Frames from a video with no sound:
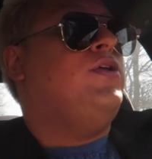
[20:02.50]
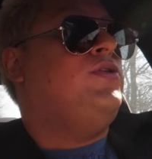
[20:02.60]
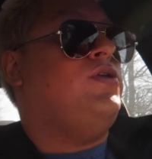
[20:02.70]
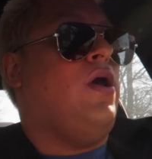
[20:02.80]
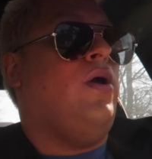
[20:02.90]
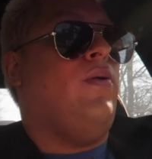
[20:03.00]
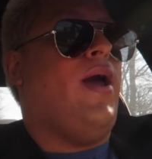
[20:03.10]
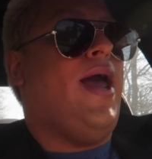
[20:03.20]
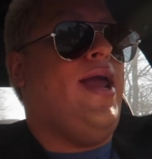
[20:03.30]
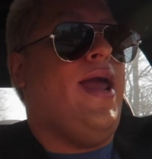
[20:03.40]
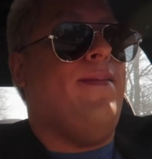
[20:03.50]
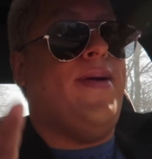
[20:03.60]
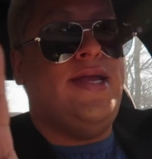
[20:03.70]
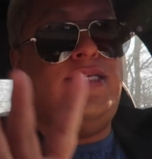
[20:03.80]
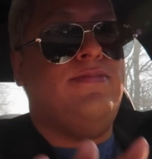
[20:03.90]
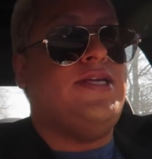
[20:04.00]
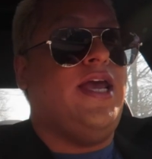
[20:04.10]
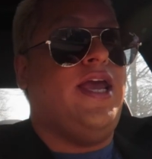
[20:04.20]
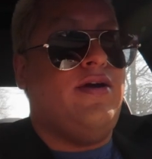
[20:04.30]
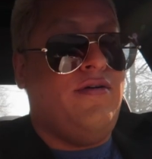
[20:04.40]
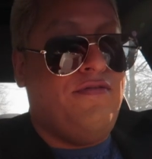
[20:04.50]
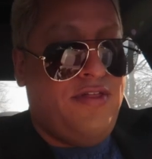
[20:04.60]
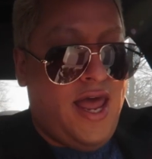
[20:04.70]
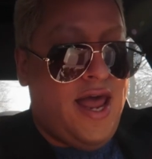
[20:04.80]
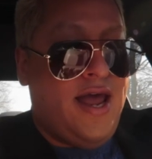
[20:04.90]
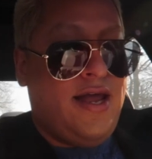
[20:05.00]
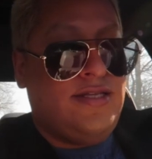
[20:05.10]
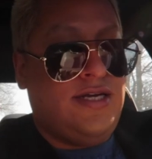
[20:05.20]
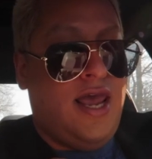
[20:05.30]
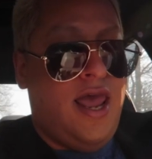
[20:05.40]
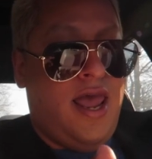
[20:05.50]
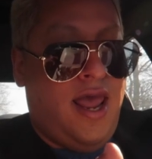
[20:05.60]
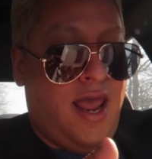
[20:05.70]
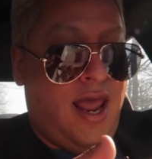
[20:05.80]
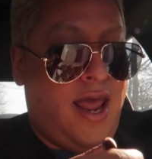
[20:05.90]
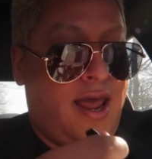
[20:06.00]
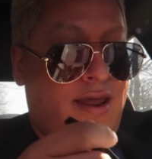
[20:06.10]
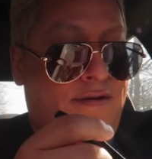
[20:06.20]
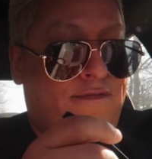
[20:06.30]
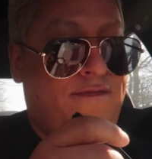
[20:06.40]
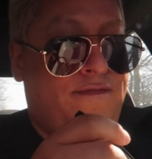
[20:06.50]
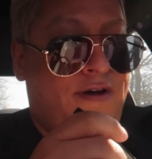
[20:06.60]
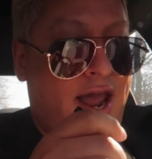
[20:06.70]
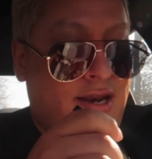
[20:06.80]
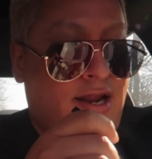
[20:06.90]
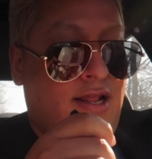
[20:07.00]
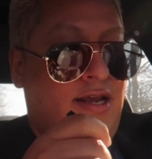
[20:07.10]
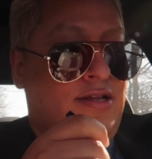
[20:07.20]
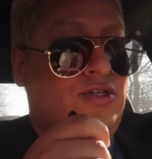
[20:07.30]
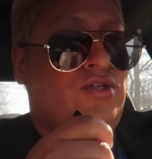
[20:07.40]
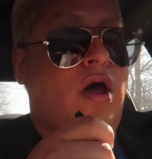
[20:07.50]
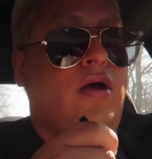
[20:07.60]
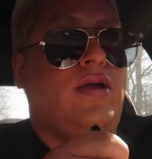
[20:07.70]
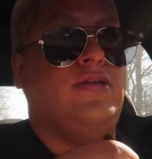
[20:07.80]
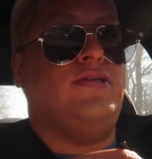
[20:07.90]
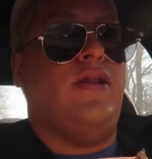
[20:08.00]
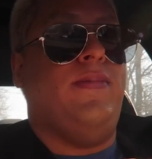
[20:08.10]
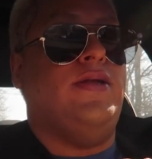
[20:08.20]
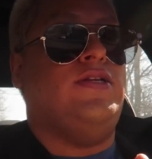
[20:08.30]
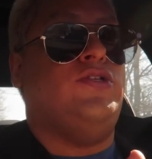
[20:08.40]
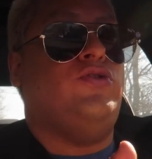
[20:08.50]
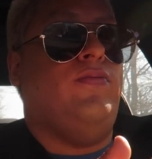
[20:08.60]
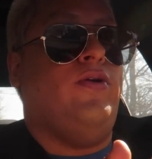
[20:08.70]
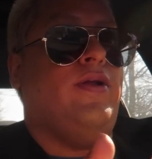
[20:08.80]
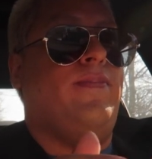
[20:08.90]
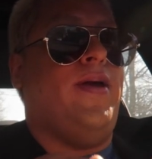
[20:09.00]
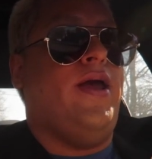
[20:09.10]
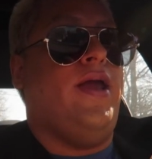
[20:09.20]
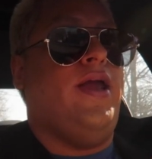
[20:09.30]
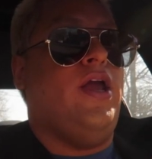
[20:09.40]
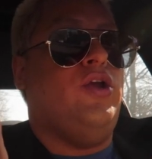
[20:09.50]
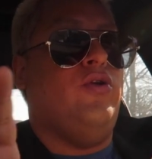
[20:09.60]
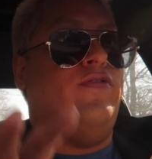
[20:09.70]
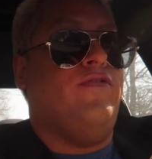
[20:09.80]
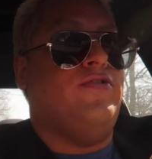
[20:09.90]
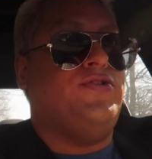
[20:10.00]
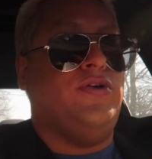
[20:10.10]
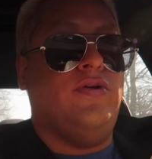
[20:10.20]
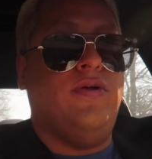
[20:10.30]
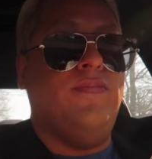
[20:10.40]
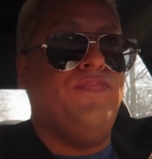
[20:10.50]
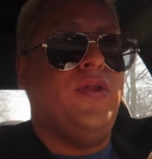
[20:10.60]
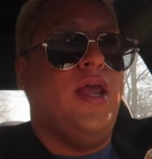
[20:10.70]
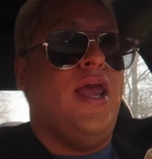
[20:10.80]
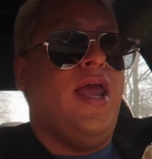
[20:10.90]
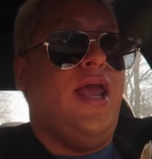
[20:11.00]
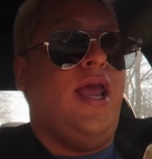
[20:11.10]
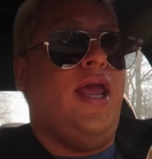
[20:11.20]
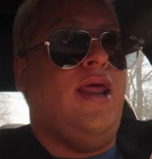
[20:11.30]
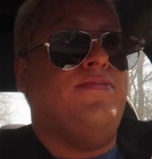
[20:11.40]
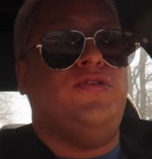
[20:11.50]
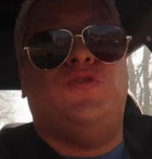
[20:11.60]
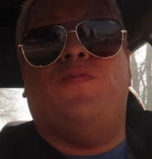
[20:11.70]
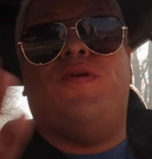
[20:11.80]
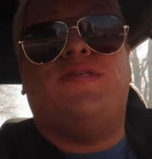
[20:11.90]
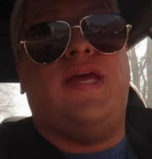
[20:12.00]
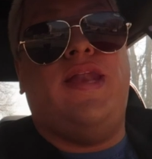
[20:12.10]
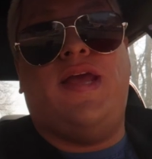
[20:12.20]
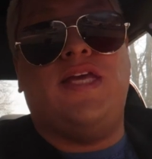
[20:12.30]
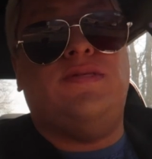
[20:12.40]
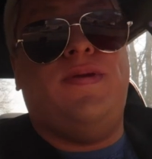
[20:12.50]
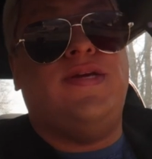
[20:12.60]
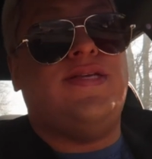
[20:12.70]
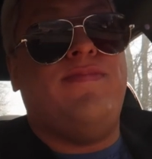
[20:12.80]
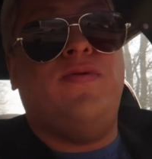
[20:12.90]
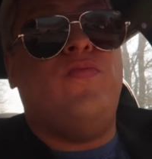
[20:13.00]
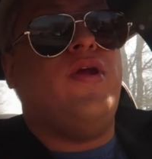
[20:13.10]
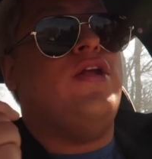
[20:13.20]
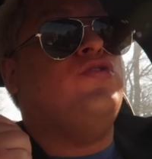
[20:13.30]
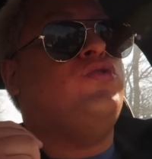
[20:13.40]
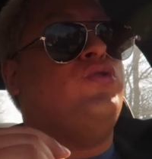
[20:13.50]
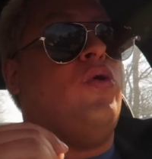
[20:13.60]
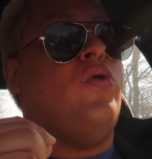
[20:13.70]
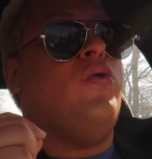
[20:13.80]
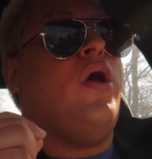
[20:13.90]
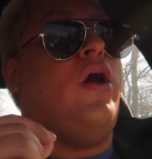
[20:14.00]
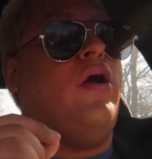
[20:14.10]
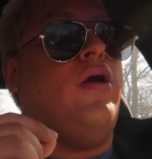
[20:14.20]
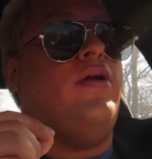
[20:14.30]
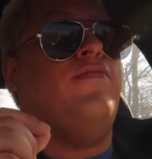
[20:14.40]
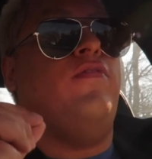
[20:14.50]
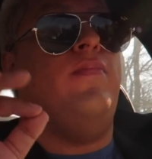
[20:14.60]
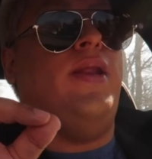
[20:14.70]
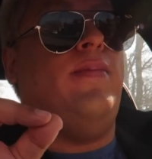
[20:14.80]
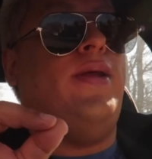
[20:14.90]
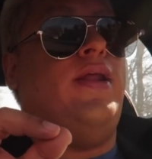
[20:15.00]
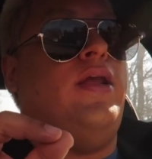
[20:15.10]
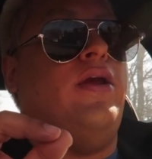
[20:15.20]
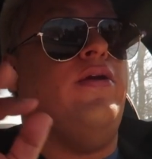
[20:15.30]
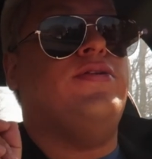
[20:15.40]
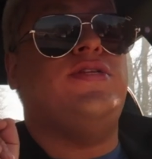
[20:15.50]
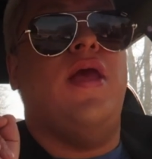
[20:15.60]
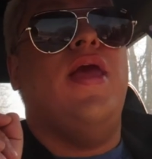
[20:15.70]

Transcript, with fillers: So I had my team take care of that. And finally this song is going to be distributed by Universal. And I'm just super excited, guys, because I've been working so hard for many, many years.